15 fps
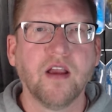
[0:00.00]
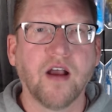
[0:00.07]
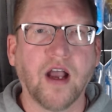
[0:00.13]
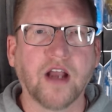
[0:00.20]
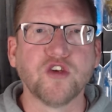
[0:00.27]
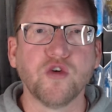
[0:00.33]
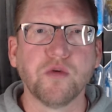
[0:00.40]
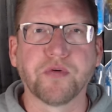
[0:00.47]

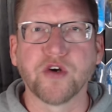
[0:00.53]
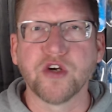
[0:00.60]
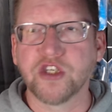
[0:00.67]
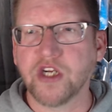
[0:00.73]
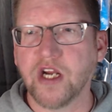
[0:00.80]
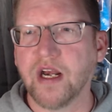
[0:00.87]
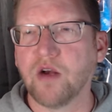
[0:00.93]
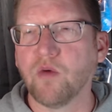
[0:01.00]
I do
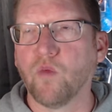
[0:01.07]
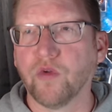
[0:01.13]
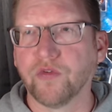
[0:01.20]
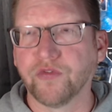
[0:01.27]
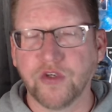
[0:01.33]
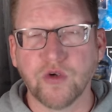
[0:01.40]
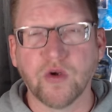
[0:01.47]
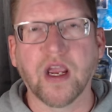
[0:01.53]
appreciate it. We'll
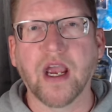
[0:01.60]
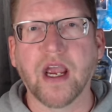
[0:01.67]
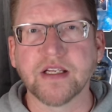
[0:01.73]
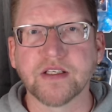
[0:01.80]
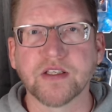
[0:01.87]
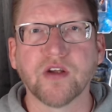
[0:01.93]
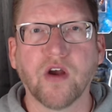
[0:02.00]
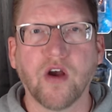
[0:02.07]
see you
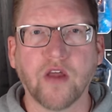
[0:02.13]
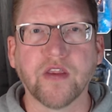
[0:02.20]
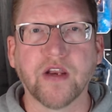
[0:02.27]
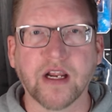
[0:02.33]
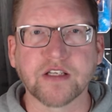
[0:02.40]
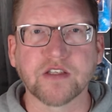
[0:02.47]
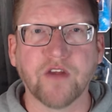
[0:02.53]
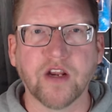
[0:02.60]
guys on the
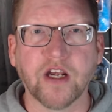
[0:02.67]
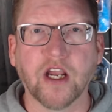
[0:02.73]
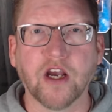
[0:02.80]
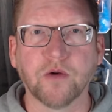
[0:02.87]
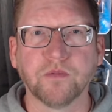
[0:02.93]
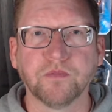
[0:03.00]
next video.